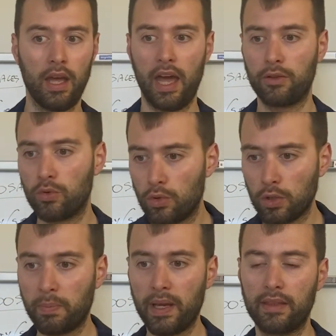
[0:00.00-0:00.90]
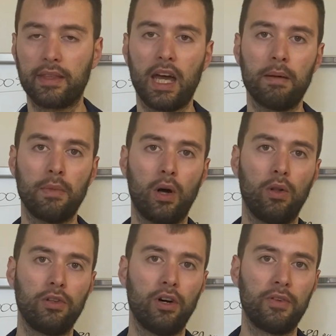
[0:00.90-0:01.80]
and to not pay in time all
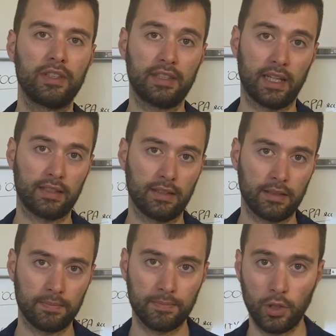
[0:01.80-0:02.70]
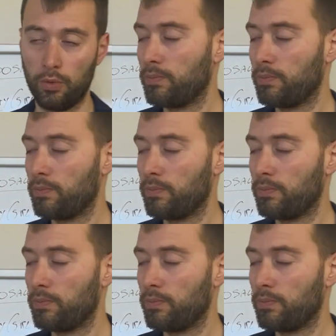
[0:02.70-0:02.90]
the other taxes. So